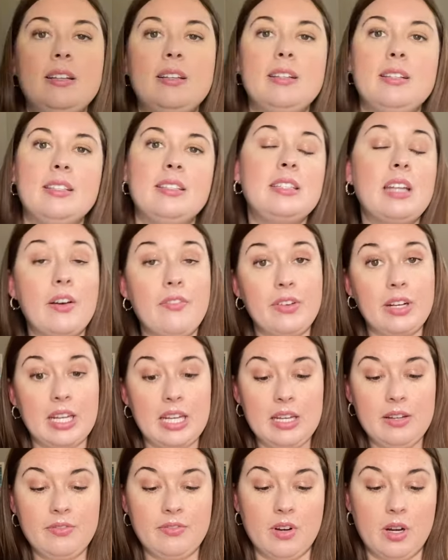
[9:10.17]

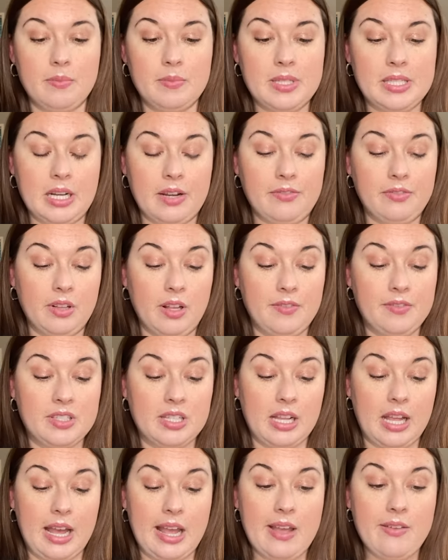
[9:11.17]
Stephanie from Steph Loves
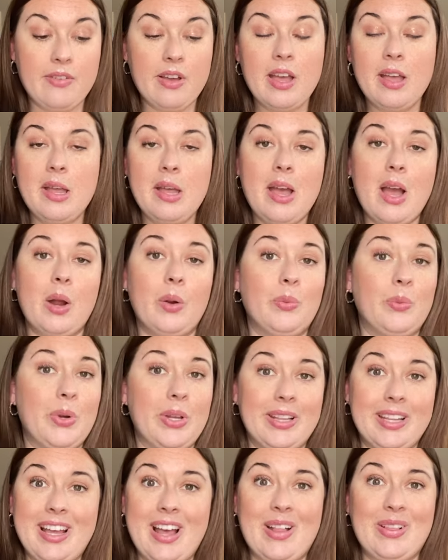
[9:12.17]
Life. I
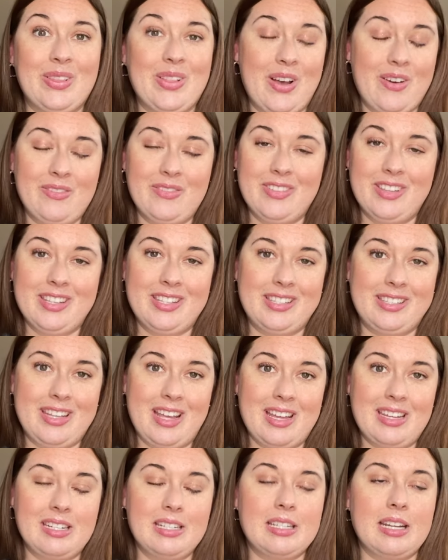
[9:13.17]
really love this
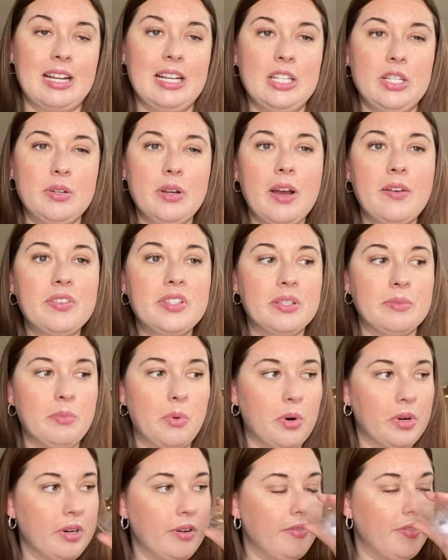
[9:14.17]
scent. I do have some
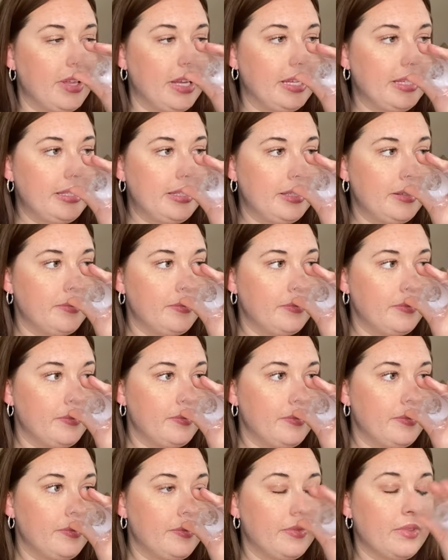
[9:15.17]
more of this.
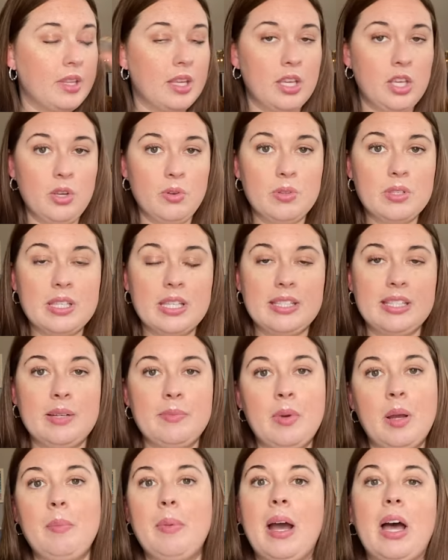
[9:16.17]
Use this in
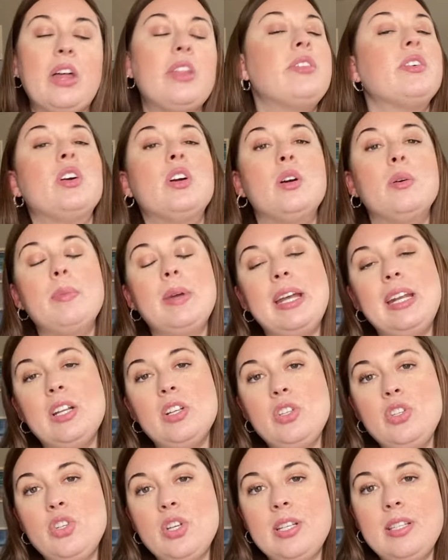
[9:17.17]
my bathroom. It
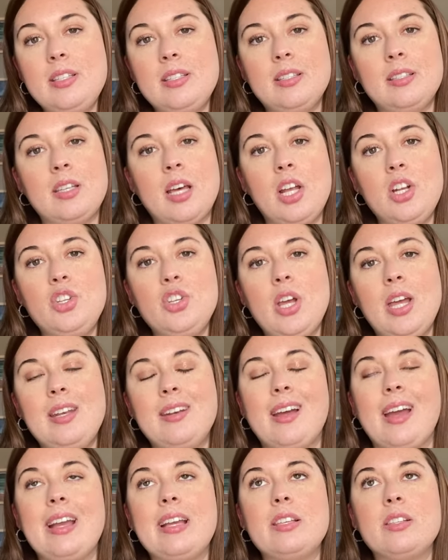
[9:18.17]
is just such a
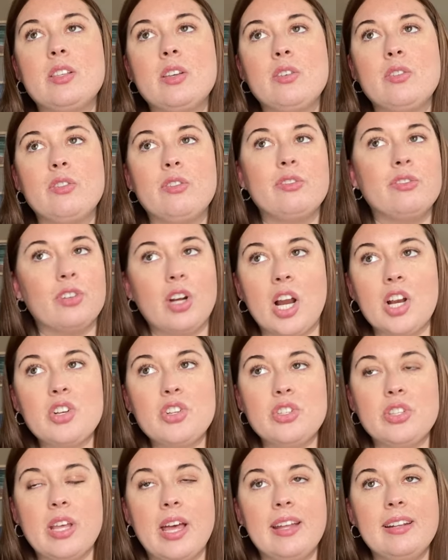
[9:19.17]
nice fresh
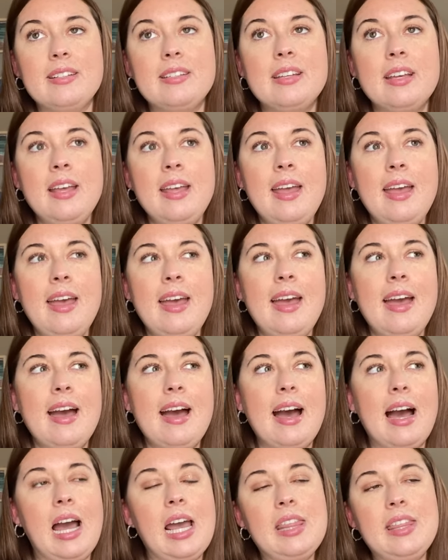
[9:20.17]
scent.
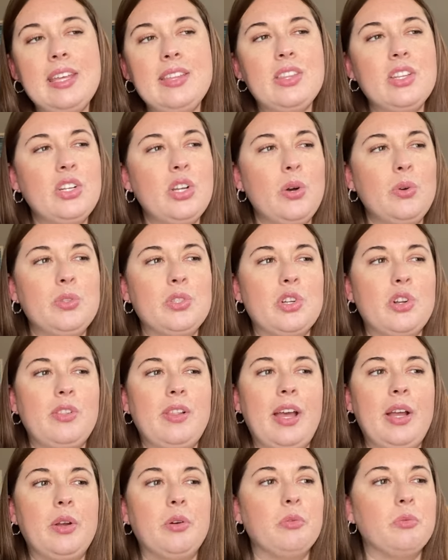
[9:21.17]
I think the notes are
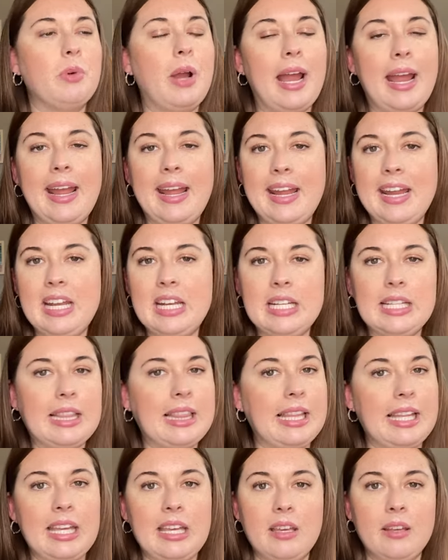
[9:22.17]
like rain and
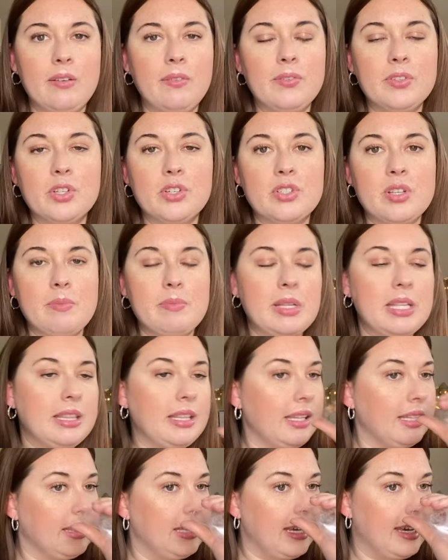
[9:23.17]
leaves or something
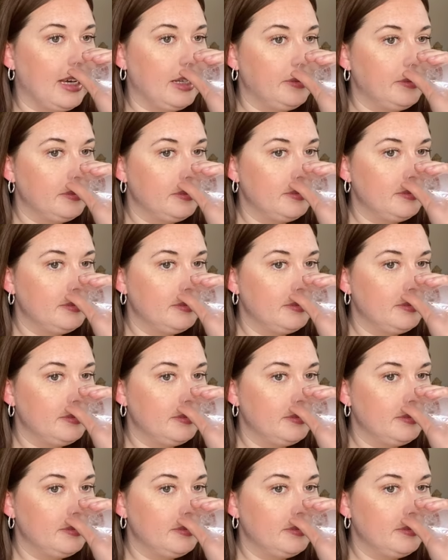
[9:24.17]
like that.